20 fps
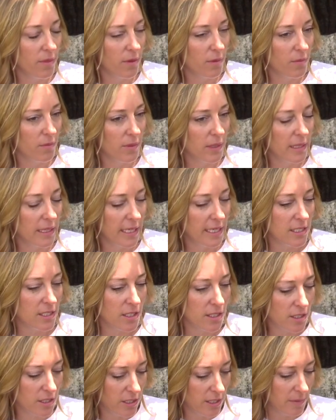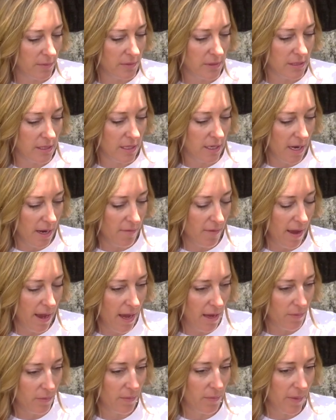The relationships that I've
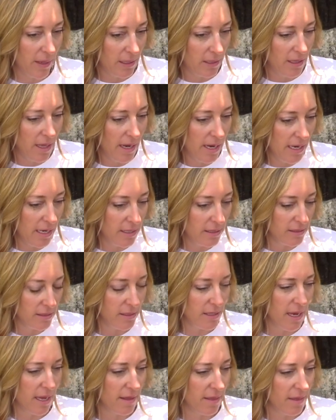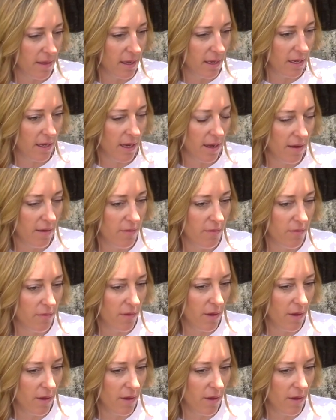had with my clients, I think, have